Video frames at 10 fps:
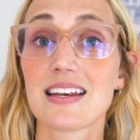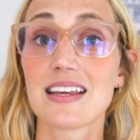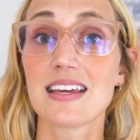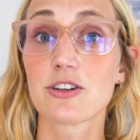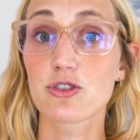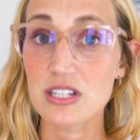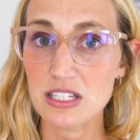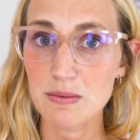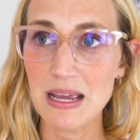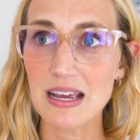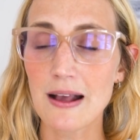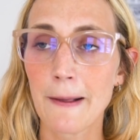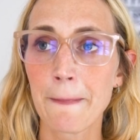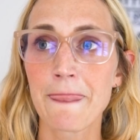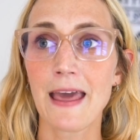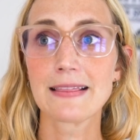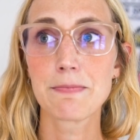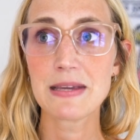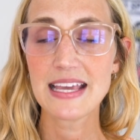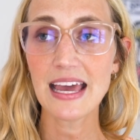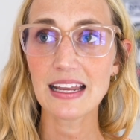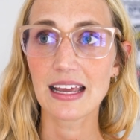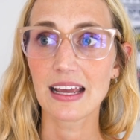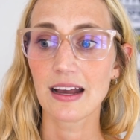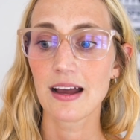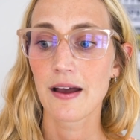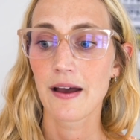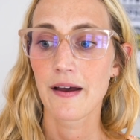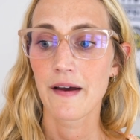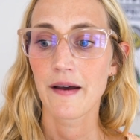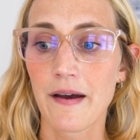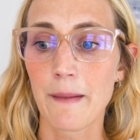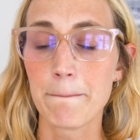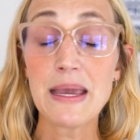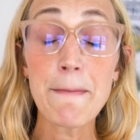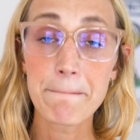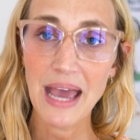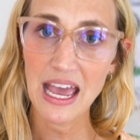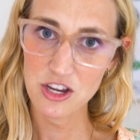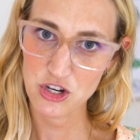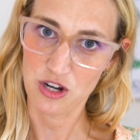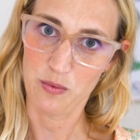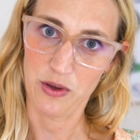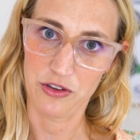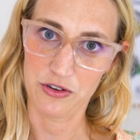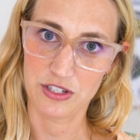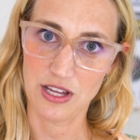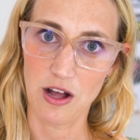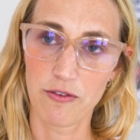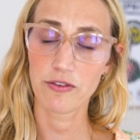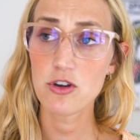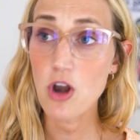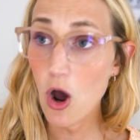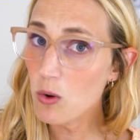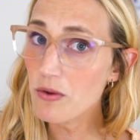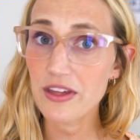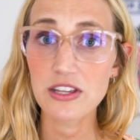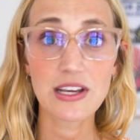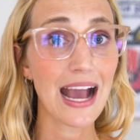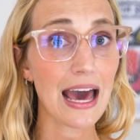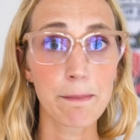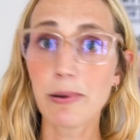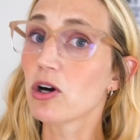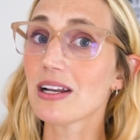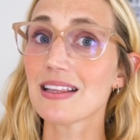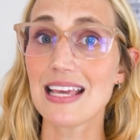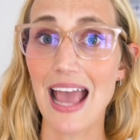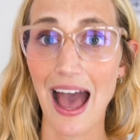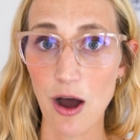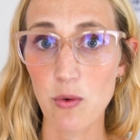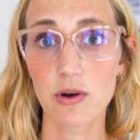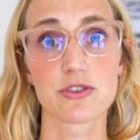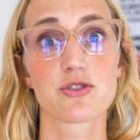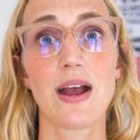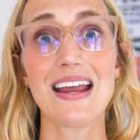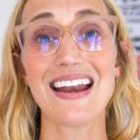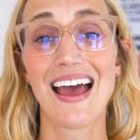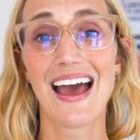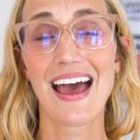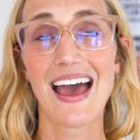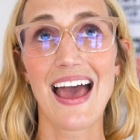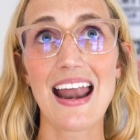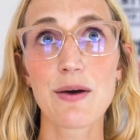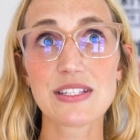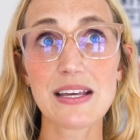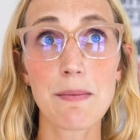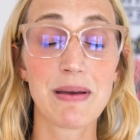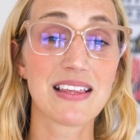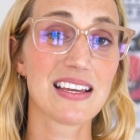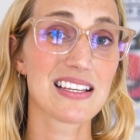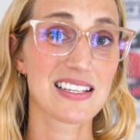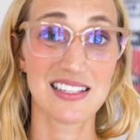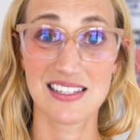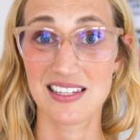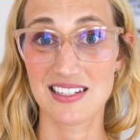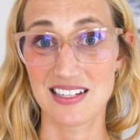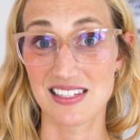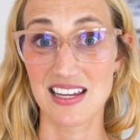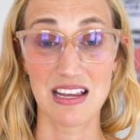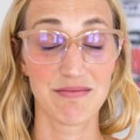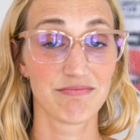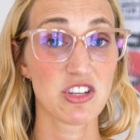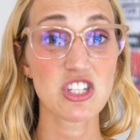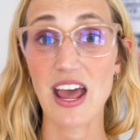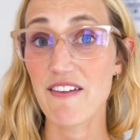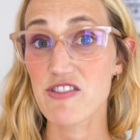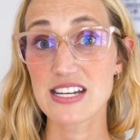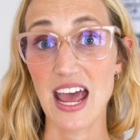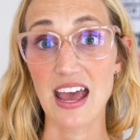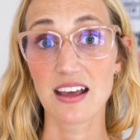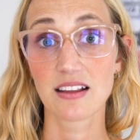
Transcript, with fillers: that interest me. At the beginning, be patient with yourself. Know that you gotta put in the hours, right? And I would say a big thing is consistency. Just every day,